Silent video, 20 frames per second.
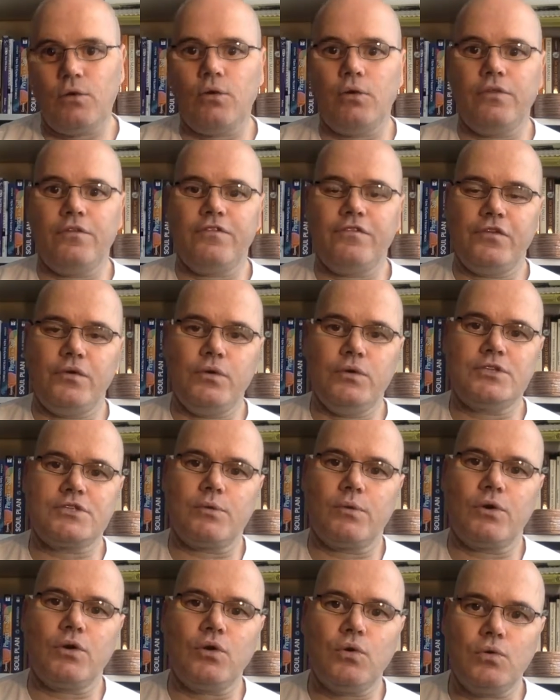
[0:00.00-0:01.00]
or the foods
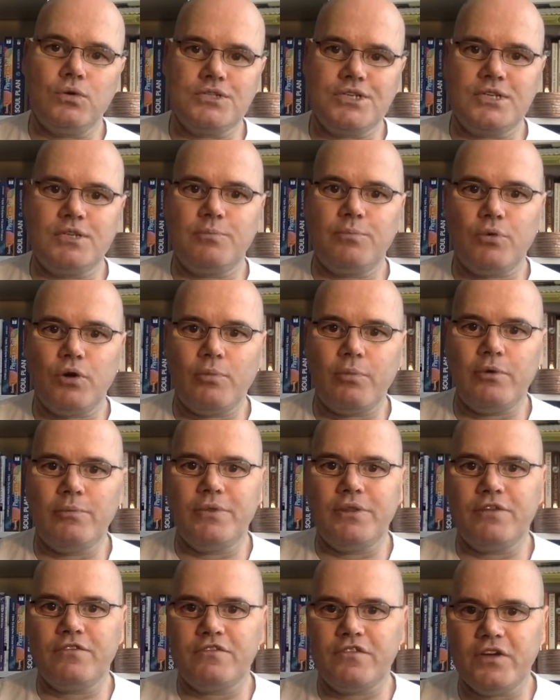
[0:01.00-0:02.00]
that were causing the
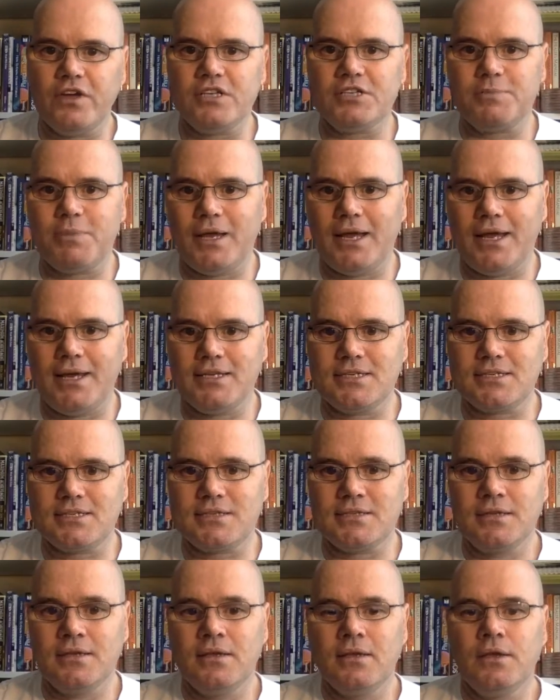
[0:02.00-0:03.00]
problem in the first place,